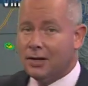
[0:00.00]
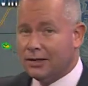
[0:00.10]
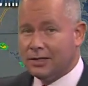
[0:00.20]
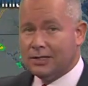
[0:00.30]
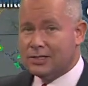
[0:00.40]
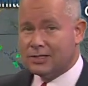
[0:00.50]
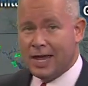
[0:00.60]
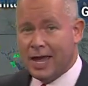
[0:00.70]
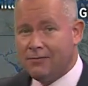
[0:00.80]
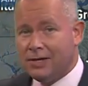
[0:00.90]
Again, just
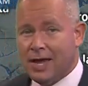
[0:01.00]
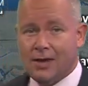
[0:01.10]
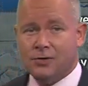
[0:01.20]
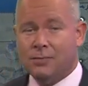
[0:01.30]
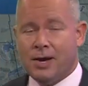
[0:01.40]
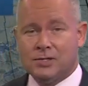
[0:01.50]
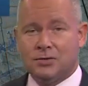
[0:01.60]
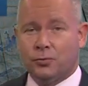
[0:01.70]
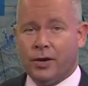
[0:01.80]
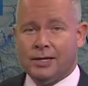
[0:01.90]
heavy, heavy amounts
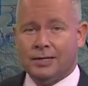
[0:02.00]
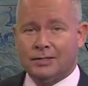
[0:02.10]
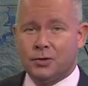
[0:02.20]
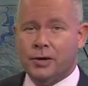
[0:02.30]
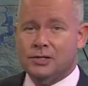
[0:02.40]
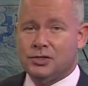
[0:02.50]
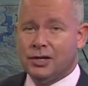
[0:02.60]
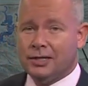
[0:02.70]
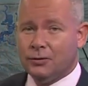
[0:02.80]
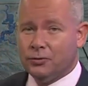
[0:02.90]
of rain. And let's go ahead and
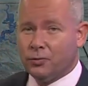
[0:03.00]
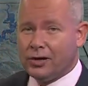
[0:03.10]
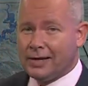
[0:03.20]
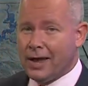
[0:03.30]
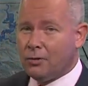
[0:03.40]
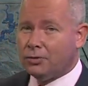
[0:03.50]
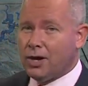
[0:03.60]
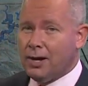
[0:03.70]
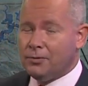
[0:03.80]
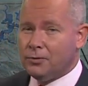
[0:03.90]
check in with Brady
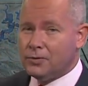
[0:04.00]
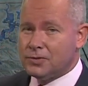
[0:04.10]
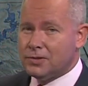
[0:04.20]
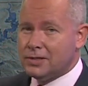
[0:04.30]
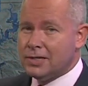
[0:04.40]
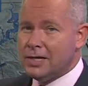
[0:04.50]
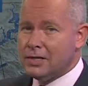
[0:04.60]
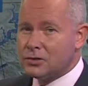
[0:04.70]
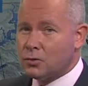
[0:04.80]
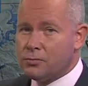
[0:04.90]
Halblib, who is in the
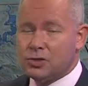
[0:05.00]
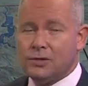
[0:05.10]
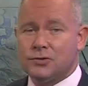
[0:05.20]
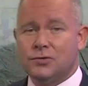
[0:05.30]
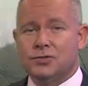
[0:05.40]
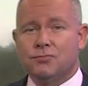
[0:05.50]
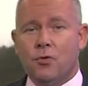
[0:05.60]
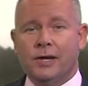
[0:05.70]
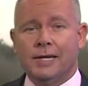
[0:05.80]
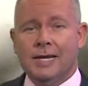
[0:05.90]
storm chaser this
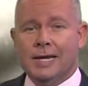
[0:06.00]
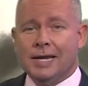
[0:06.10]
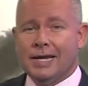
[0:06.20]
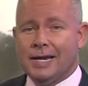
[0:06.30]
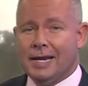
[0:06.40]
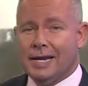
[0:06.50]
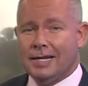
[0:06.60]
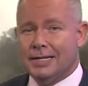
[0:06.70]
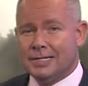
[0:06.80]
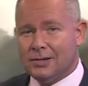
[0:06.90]
morning.
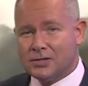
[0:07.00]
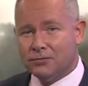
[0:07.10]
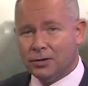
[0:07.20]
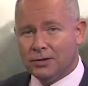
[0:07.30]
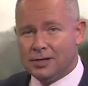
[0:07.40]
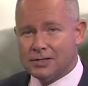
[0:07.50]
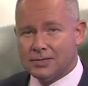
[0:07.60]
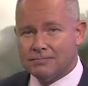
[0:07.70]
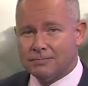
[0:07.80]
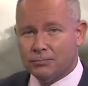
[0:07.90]
And tell us the very
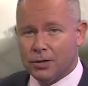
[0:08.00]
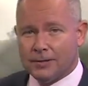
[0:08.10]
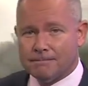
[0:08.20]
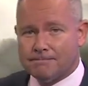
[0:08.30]
latest. Brady.